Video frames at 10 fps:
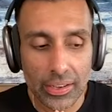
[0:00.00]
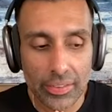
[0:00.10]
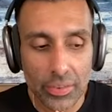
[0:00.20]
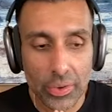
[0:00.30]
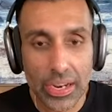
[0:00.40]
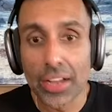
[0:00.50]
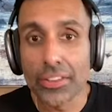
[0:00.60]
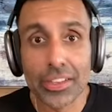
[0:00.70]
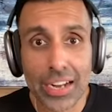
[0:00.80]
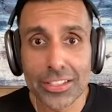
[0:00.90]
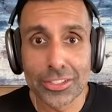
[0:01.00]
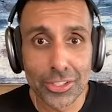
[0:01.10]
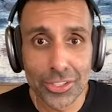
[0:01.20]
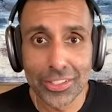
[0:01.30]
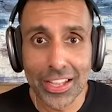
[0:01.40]
everyone out there has
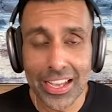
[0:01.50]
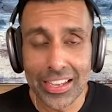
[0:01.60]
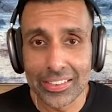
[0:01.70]
learned a lot.